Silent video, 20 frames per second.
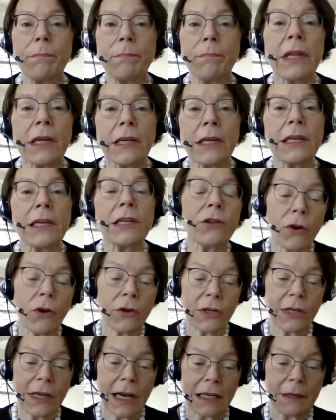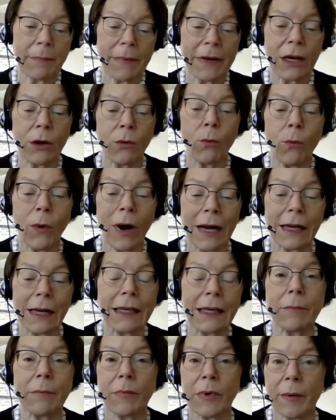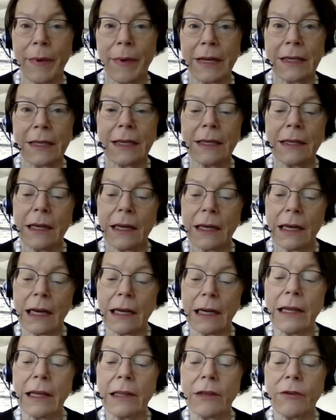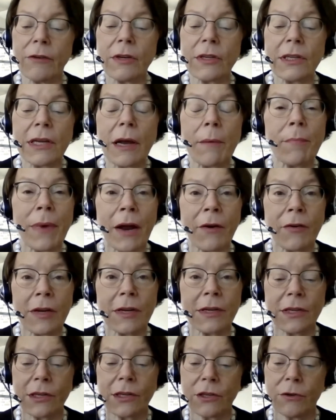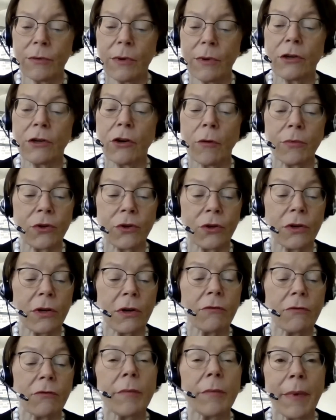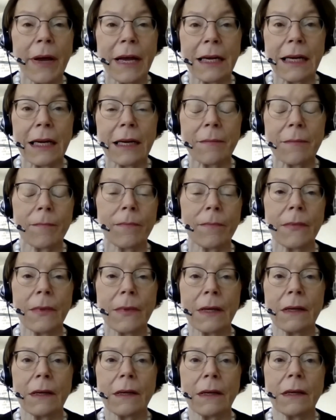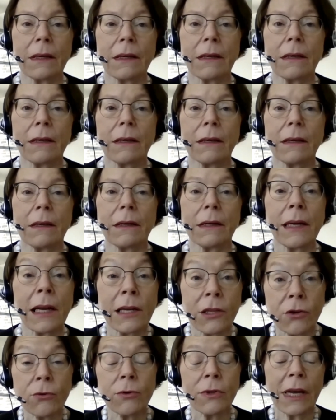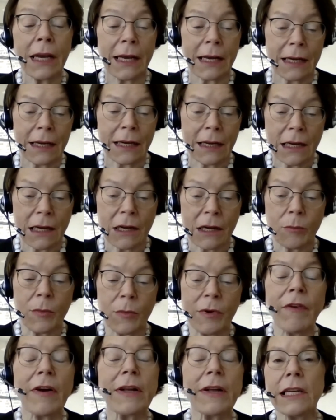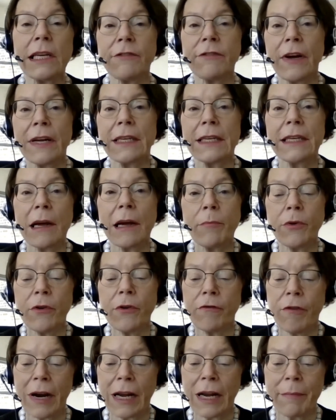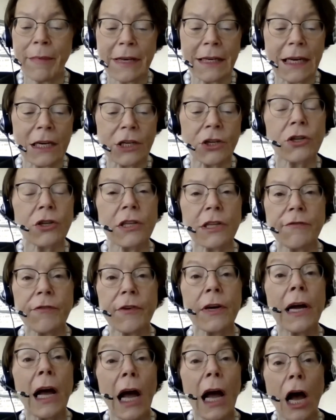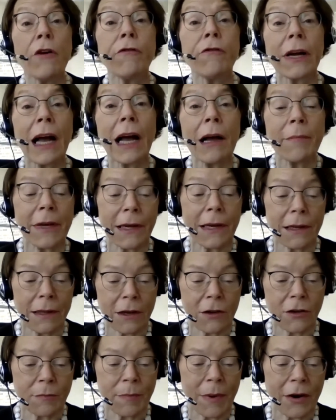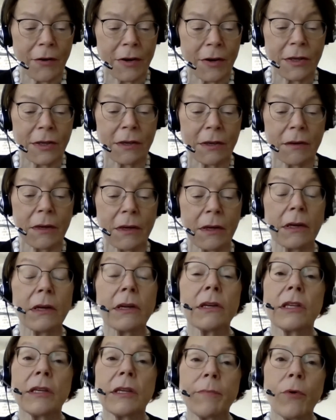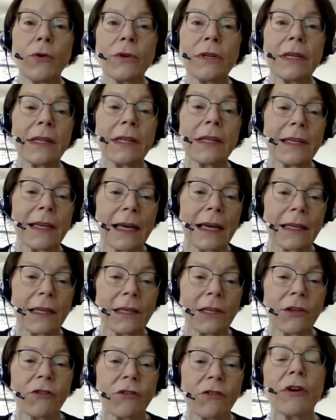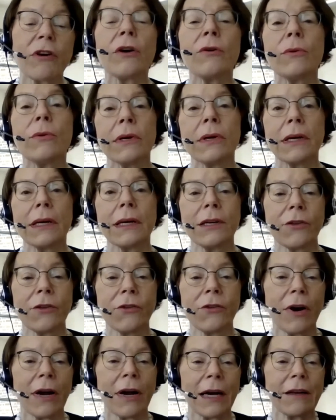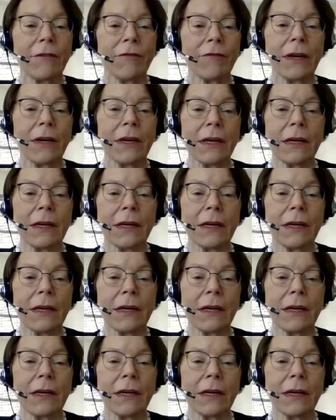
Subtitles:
but that it's not yet being widely implemented and that there are some barriers to adoption remaining. And as you'll hear, we've identified a number of recommendations for overcoming those barriers, supporting the sector to grow and thrive,